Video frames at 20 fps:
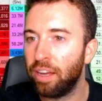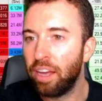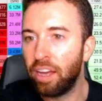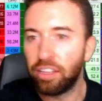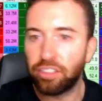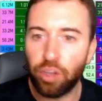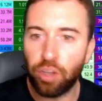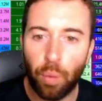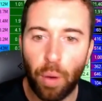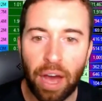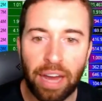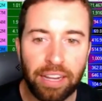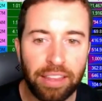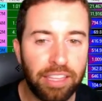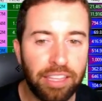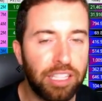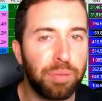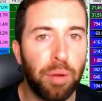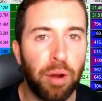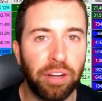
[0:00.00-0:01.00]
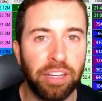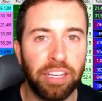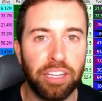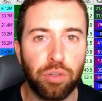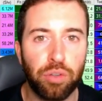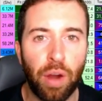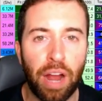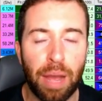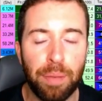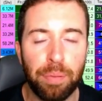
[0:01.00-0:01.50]
So why did this market
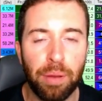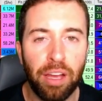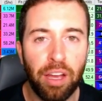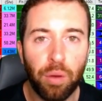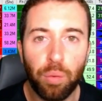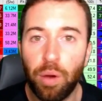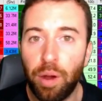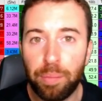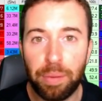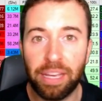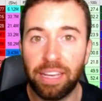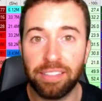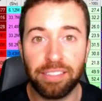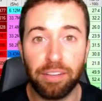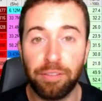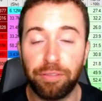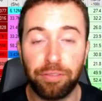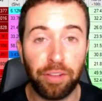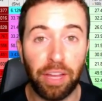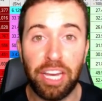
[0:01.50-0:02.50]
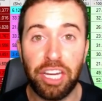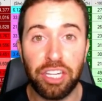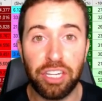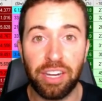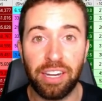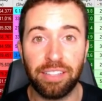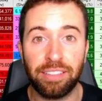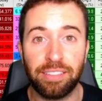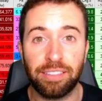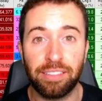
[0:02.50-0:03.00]
drop? Well, because inflation
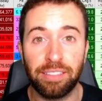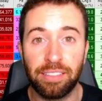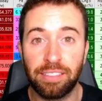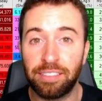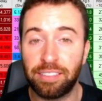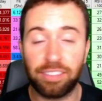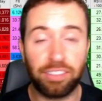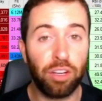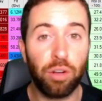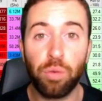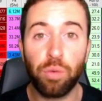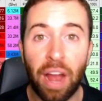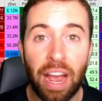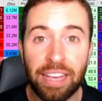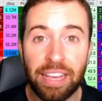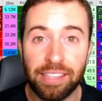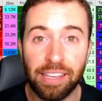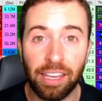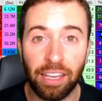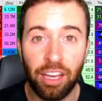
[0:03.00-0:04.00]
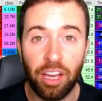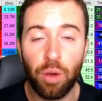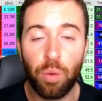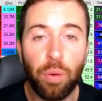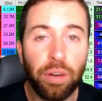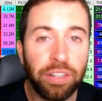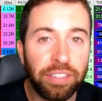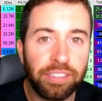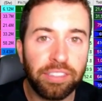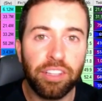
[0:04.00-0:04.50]
is still rising.
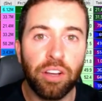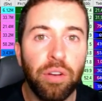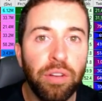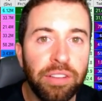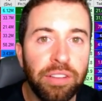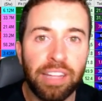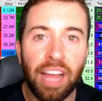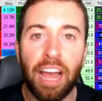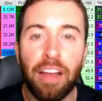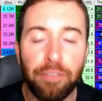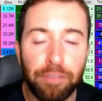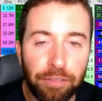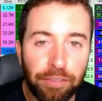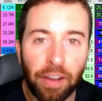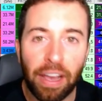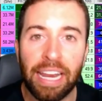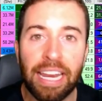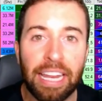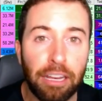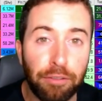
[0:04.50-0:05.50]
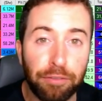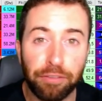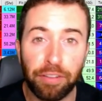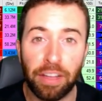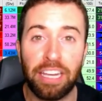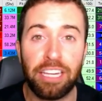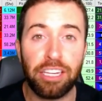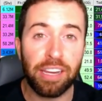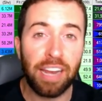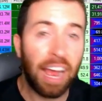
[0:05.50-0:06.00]
We're still not fighting
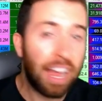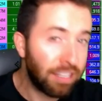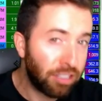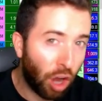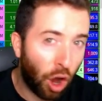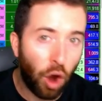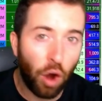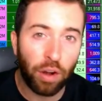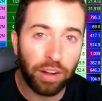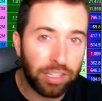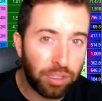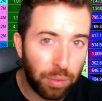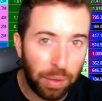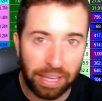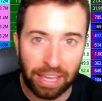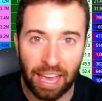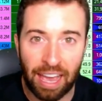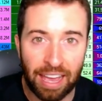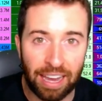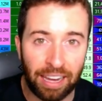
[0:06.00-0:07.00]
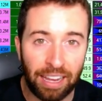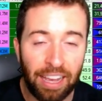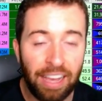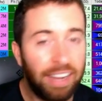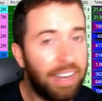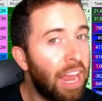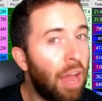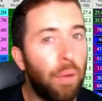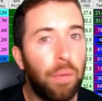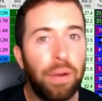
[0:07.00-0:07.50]
inflation as hard as we can.
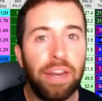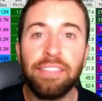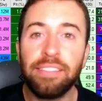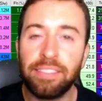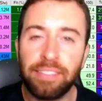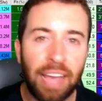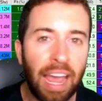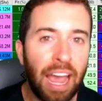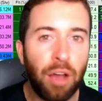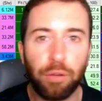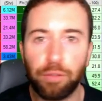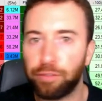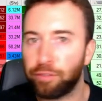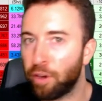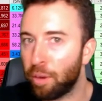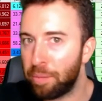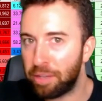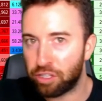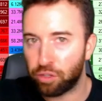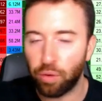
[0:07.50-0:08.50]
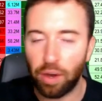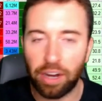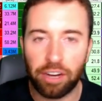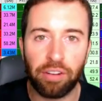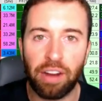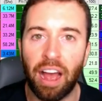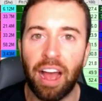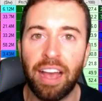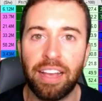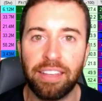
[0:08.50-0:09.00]
Now, it is down from its record
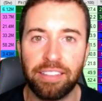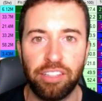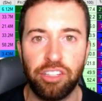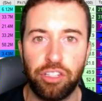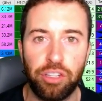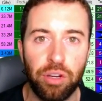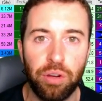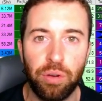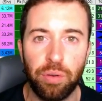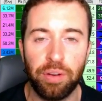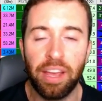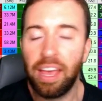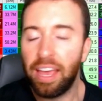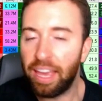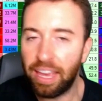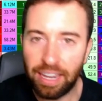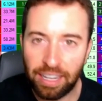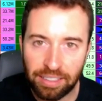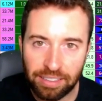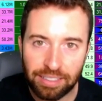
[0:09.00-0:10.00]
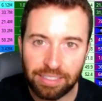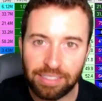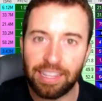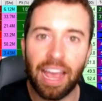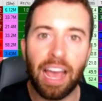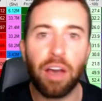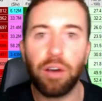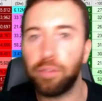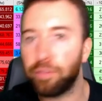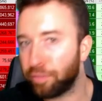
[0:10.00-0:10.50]
highs in June. It is
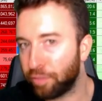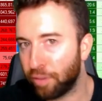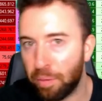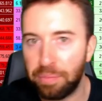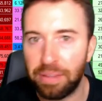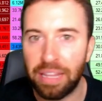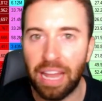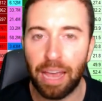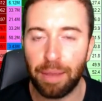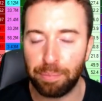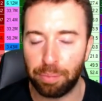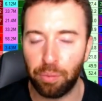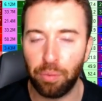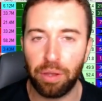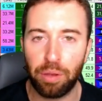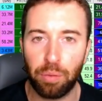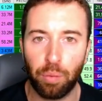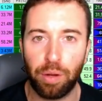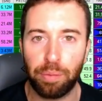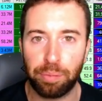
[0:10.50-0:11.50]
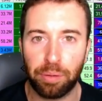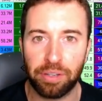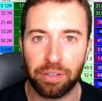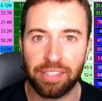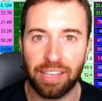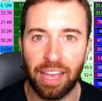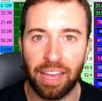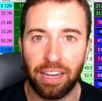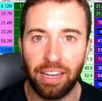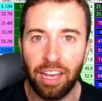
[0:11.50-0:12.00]
down from
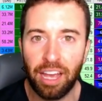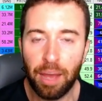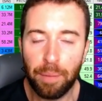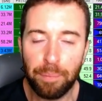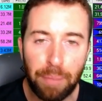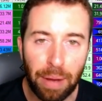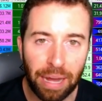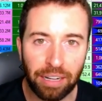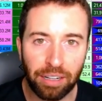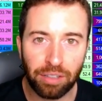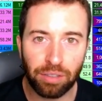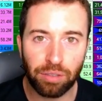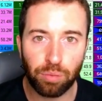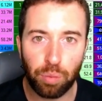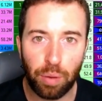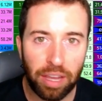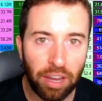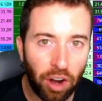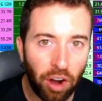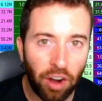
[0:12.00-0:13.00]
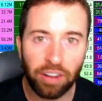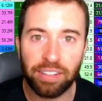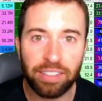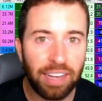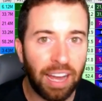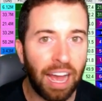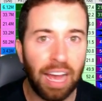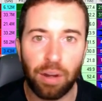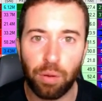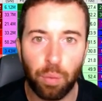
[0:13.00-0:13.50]
9.1%, but we are
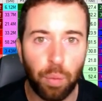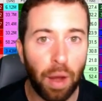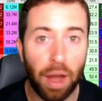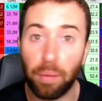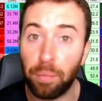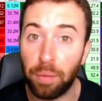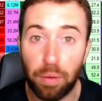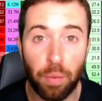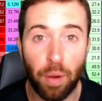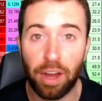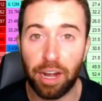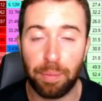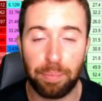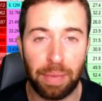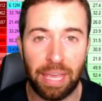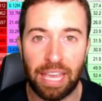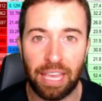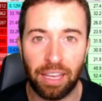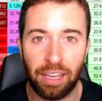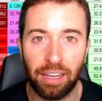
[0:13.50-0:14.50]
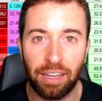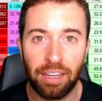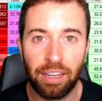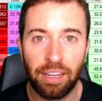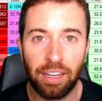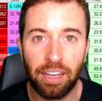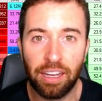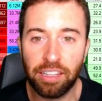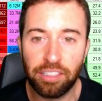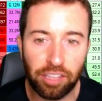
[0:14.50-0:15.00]
not where we want to be.
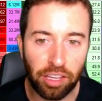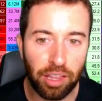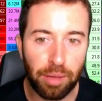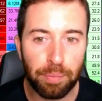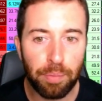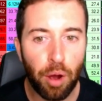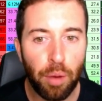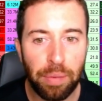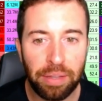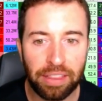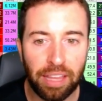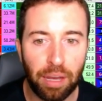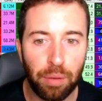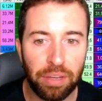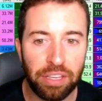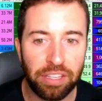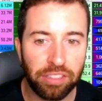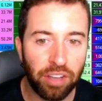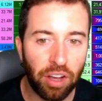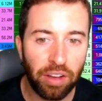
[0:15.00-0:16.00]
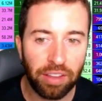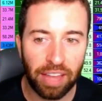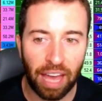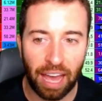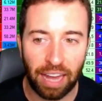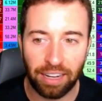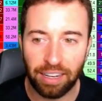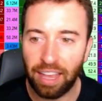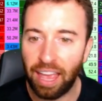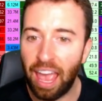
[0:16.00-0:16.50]
So the moment that we saw
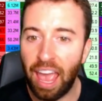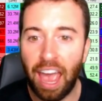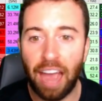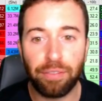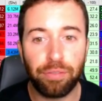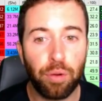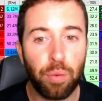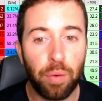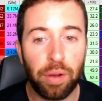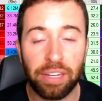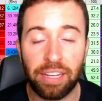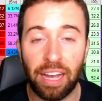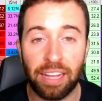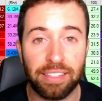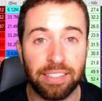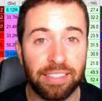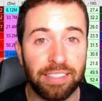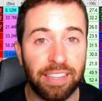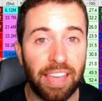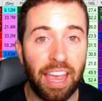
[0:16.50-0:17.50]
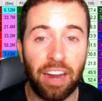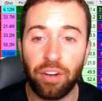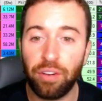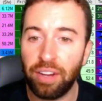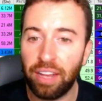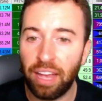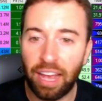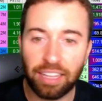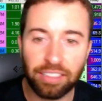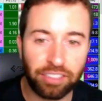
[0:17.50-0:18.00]
that, everyone got
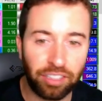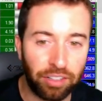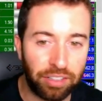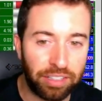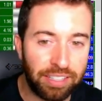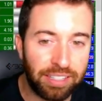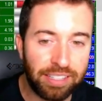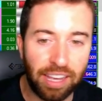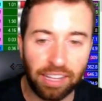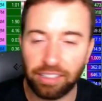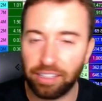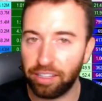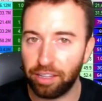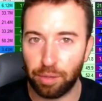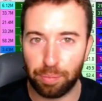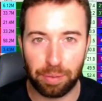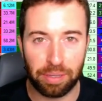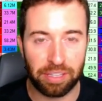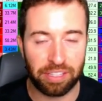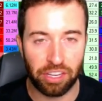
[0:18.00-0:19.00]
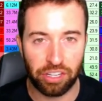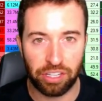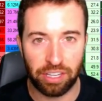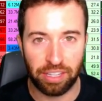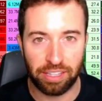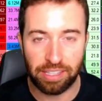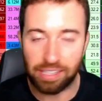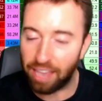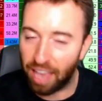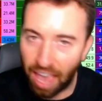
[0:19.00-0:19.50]
scared and started selling their
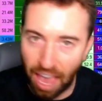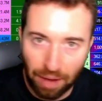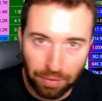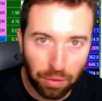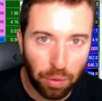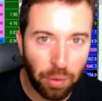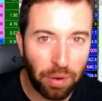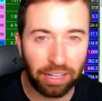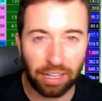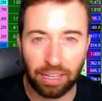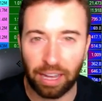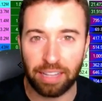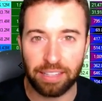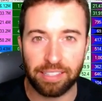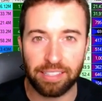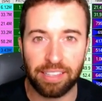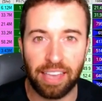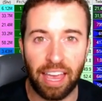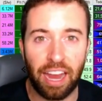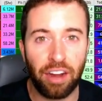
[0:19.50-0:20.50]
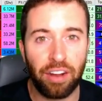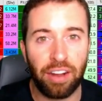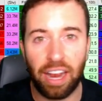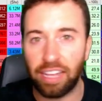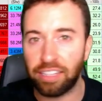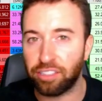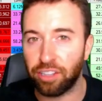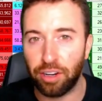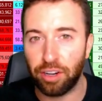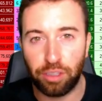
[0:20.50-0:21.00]
positions. Everyone got scared
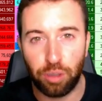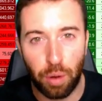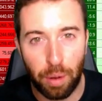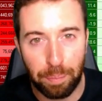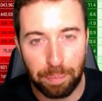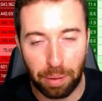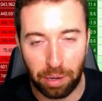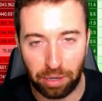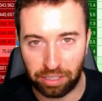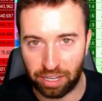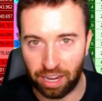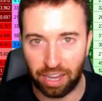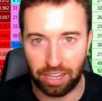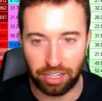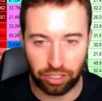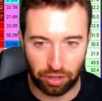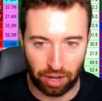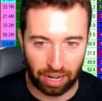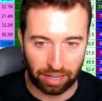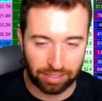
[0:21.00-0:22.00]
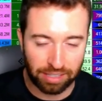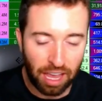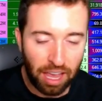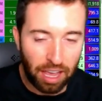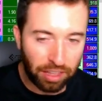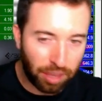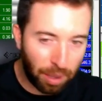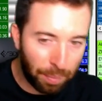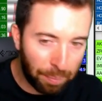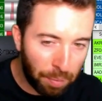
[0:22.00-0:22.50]
and started doing put contracts.
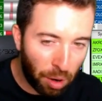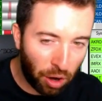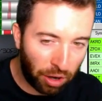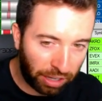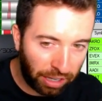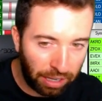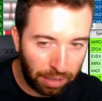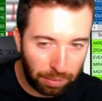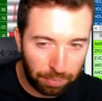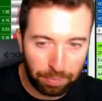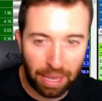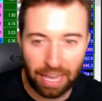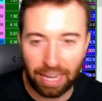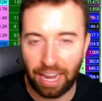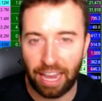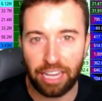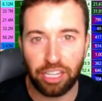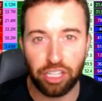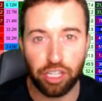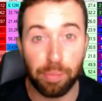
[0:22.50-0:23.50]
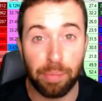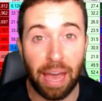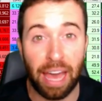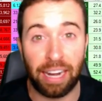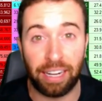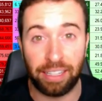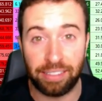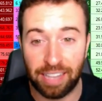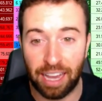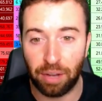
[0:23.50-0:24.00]
The market made a
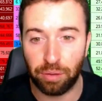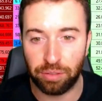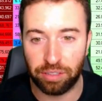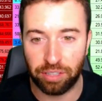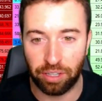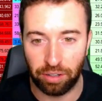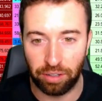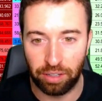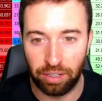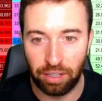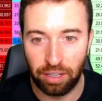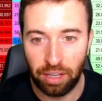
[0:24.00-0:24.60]
dramatic downturn.